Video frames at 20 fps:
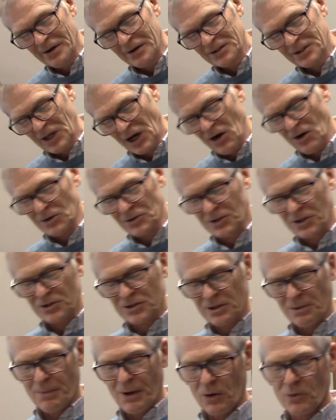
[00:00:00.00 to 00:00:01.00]
tells
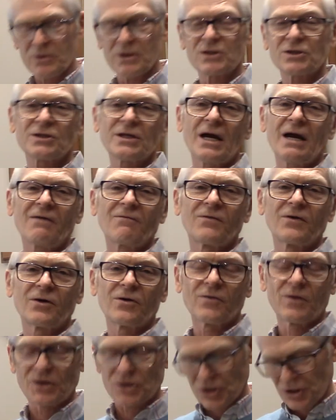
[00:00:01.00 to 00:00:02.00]
us about the Savior,
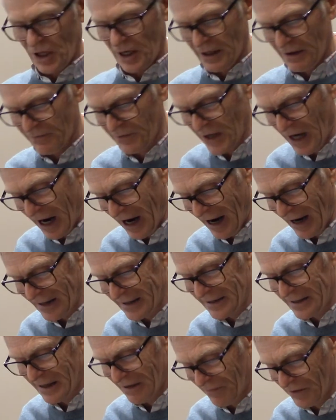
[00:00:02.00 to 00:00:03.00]
the Son of
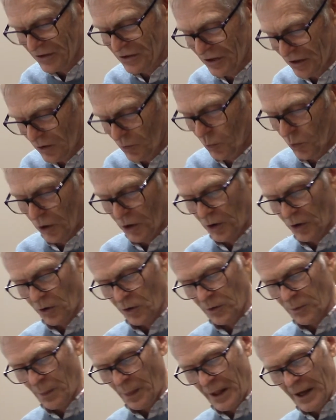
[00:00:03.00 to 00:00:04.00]
God, given to the
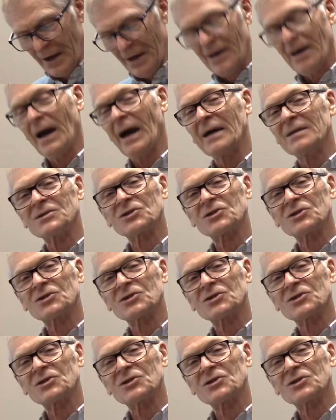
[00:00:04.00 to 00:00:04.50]
world, and